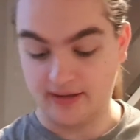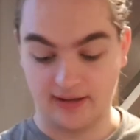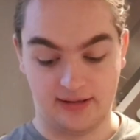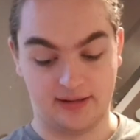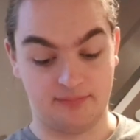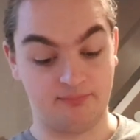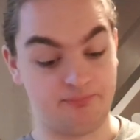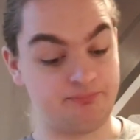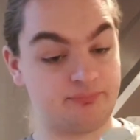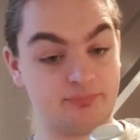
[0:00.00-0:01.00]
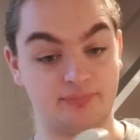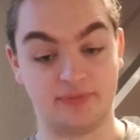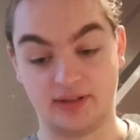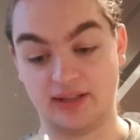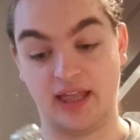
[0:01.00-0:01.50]
I
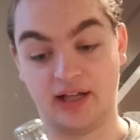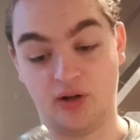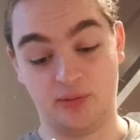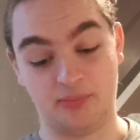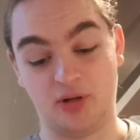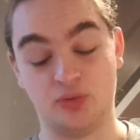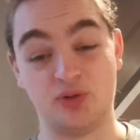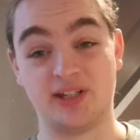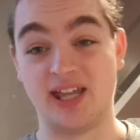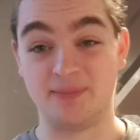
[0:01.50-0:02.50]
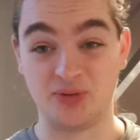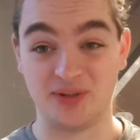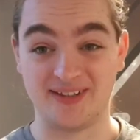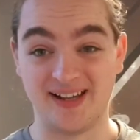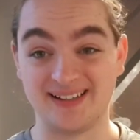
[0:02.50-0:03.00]
can't remember how much it came to
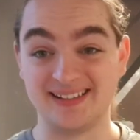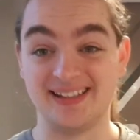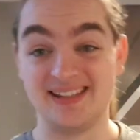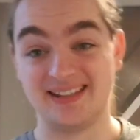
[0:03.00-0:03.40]
exactly.